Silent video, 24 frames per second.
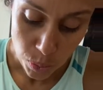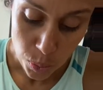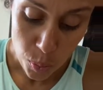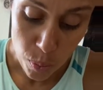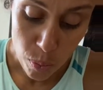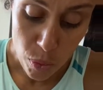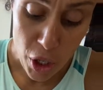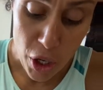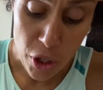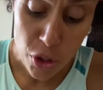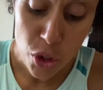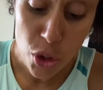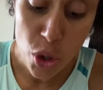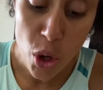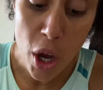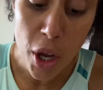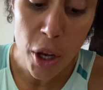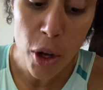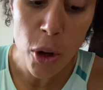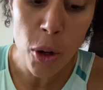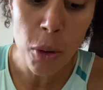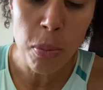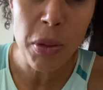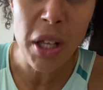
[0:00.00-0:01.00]
So I
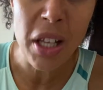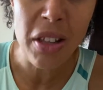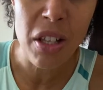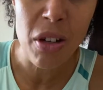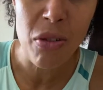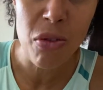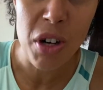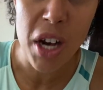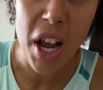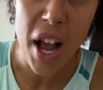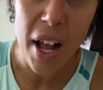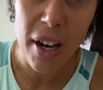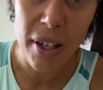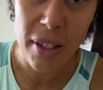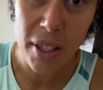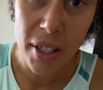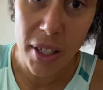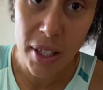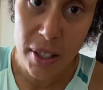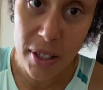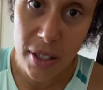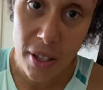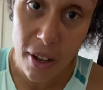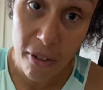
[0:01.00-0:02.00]
hope that the
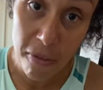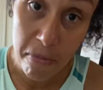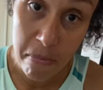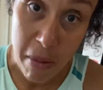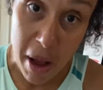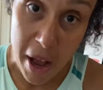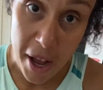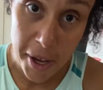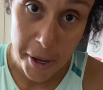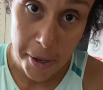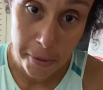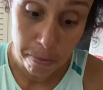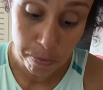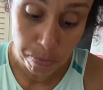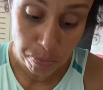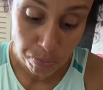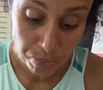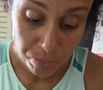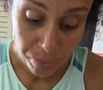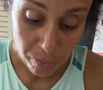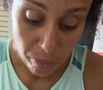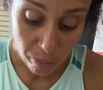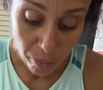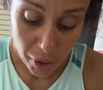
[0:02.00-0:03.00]
realities of my
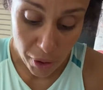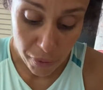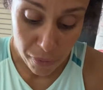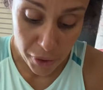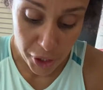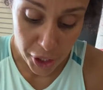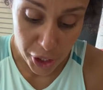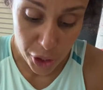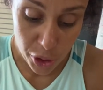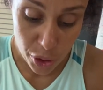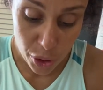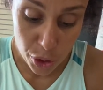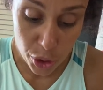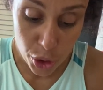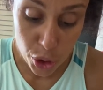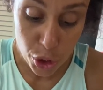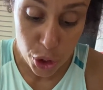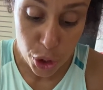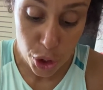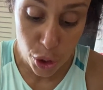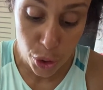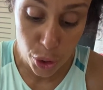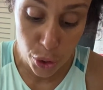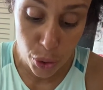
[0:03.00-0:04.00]
videos
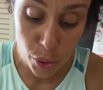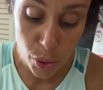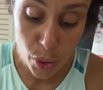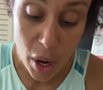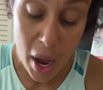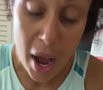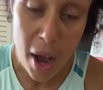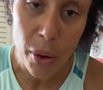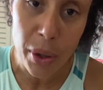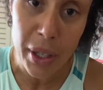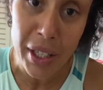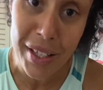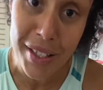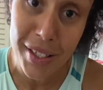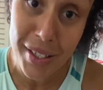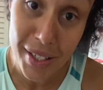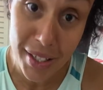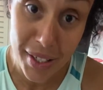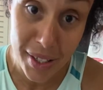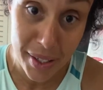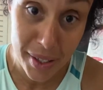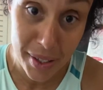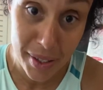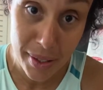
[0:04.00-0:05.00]
show you how easy
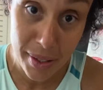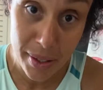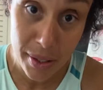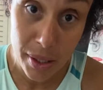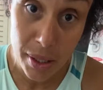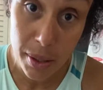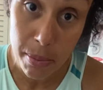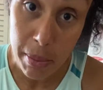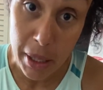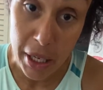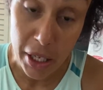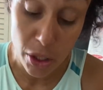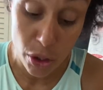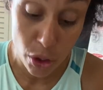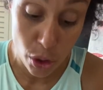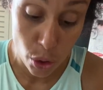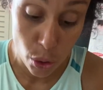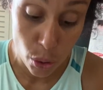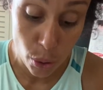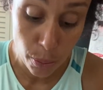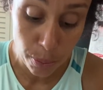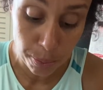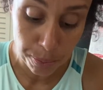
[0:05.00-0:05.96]
it is to make soup